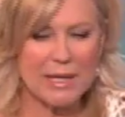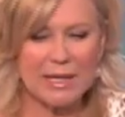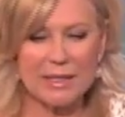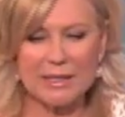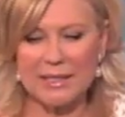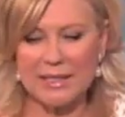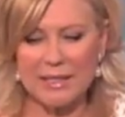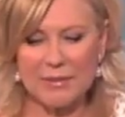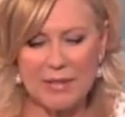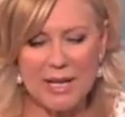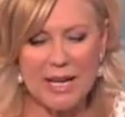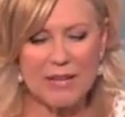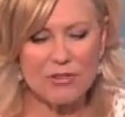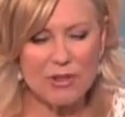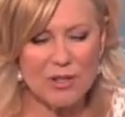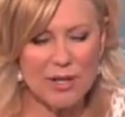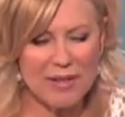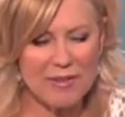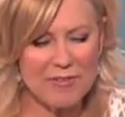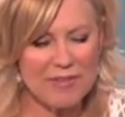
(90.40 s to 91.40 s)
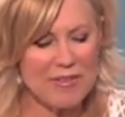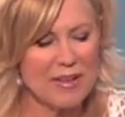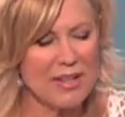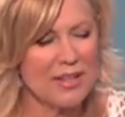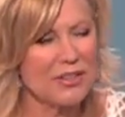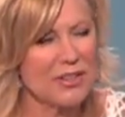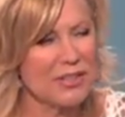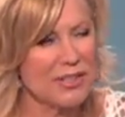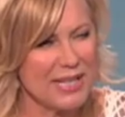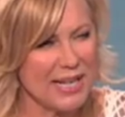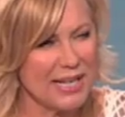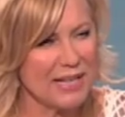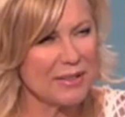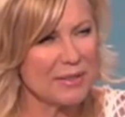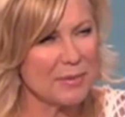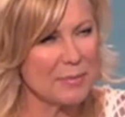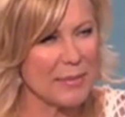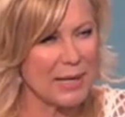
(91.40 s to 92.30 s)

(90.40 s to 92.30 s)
market, trying to find your target